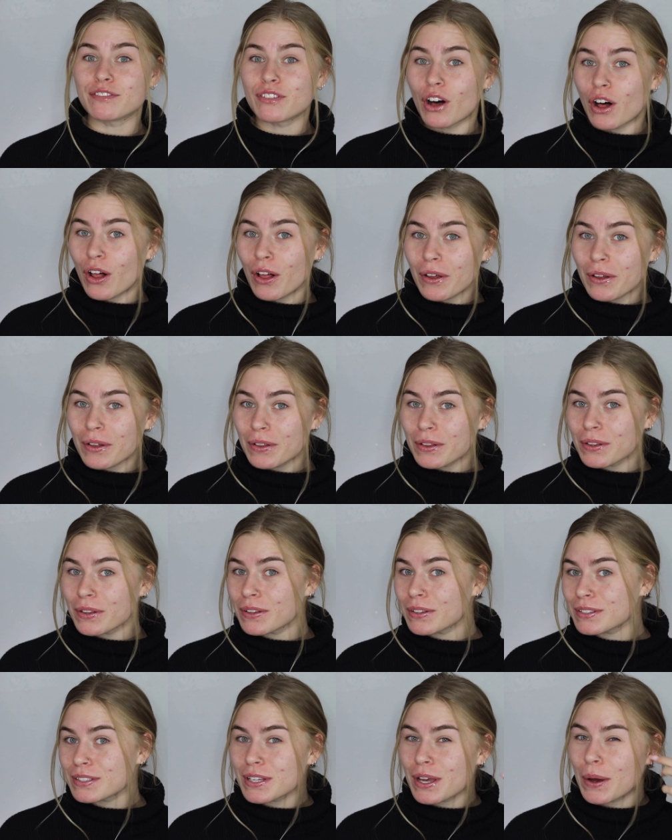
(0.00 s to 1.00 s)

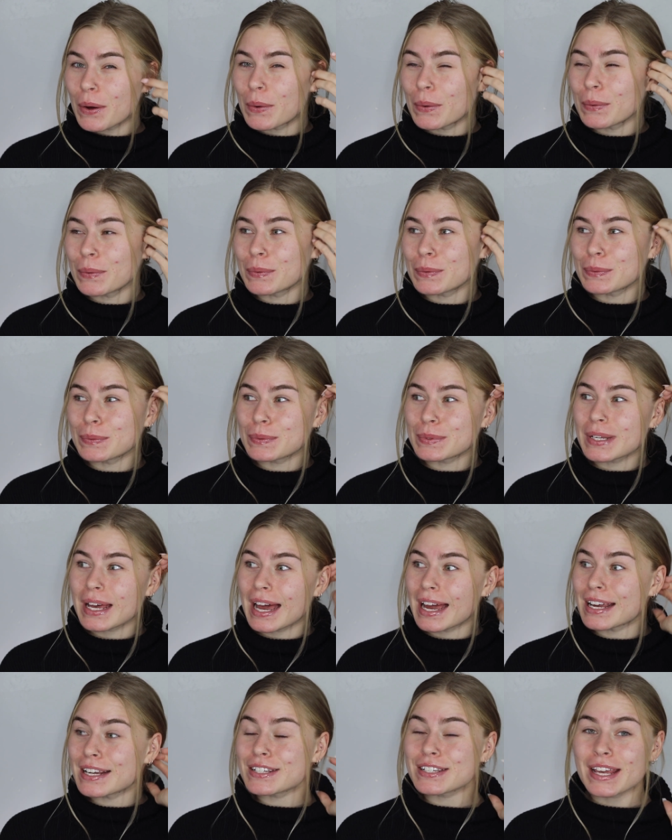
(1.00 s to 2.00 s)
fall toned
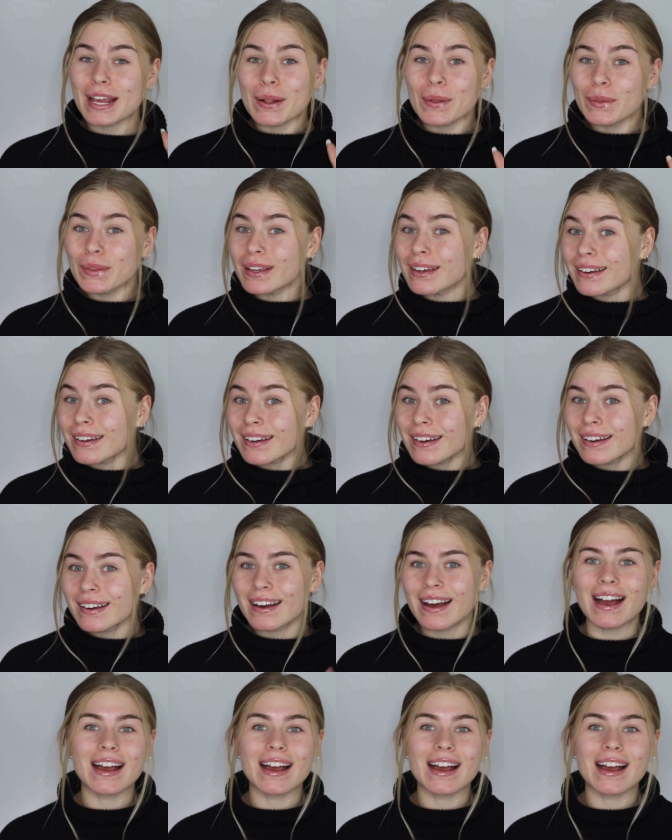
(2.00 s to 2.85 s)
eyeshadow look.